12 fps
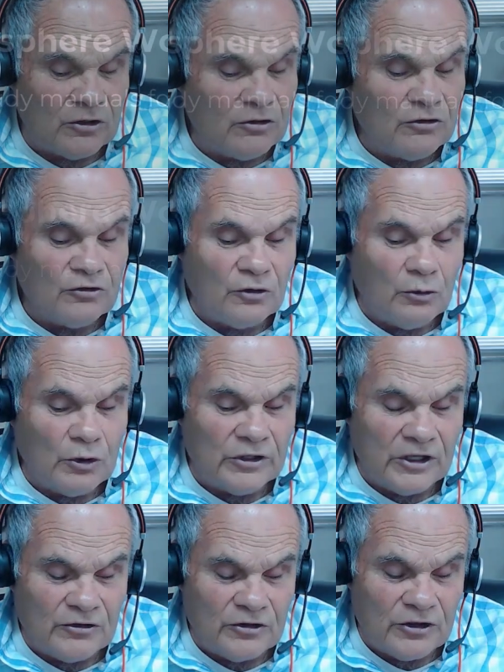so we'll
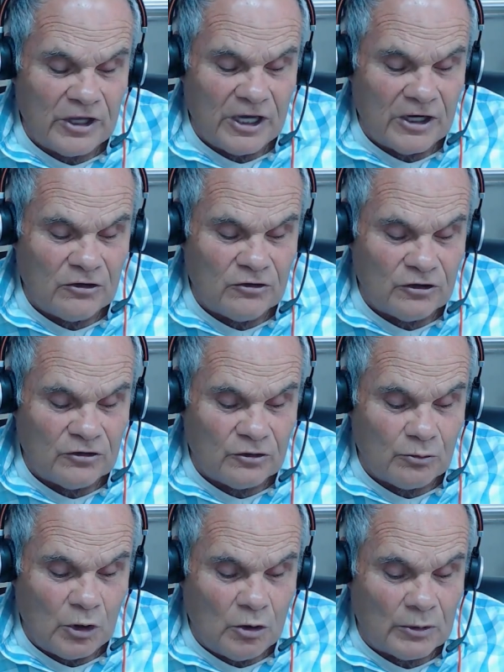get to that in just a
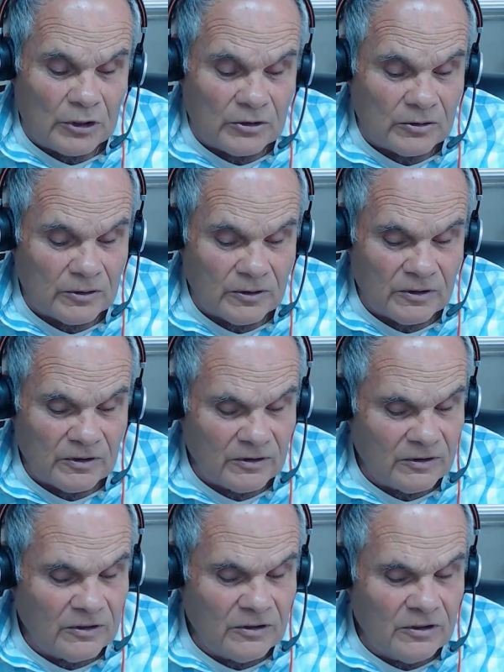moment.
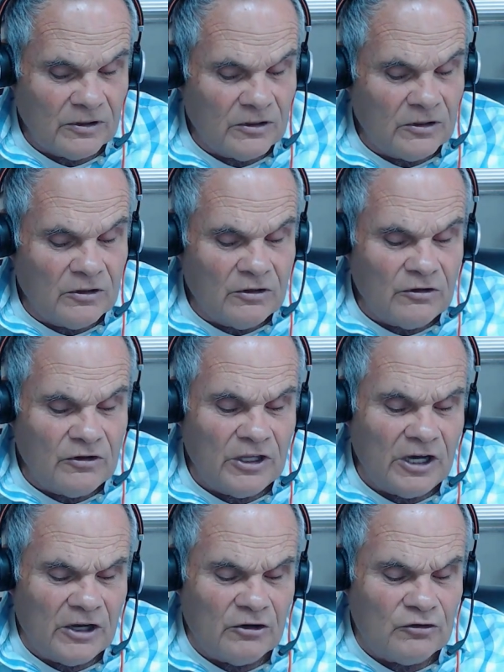The
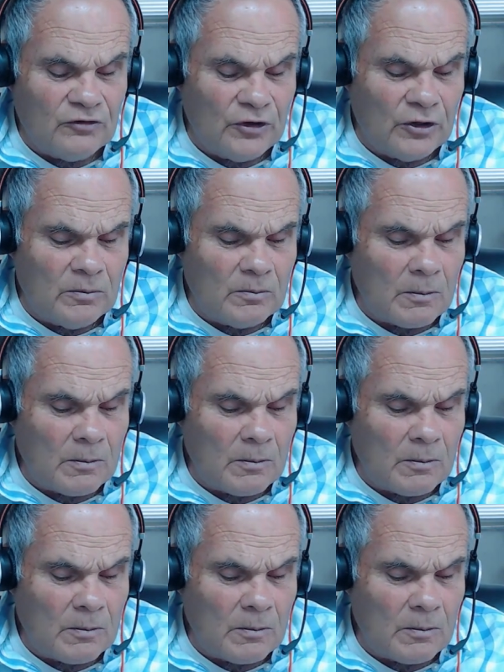ionosphere